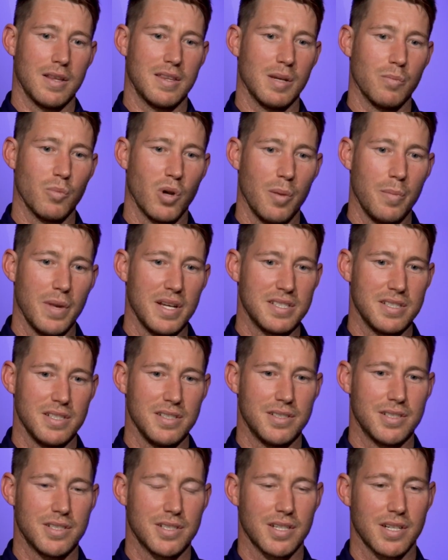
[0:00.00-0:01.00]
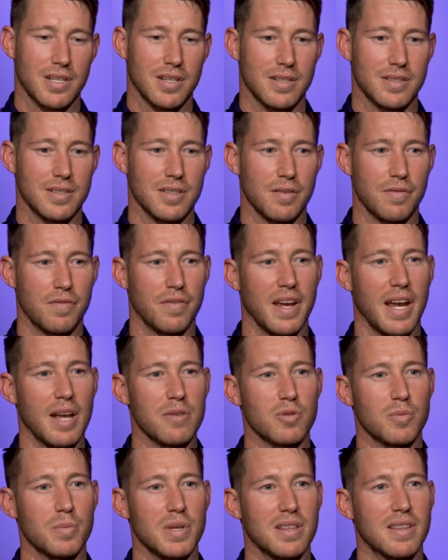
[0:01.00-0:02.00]
I think my message to the
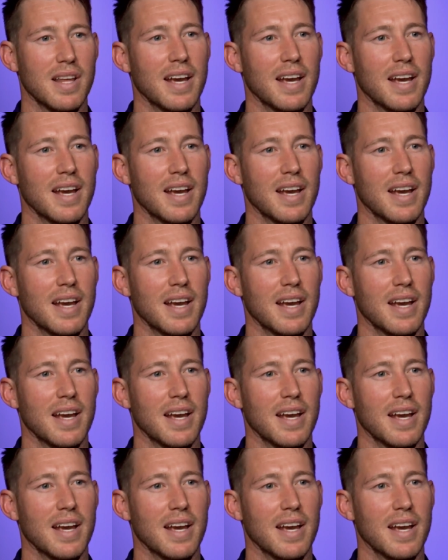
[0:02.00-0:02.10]
fans would be,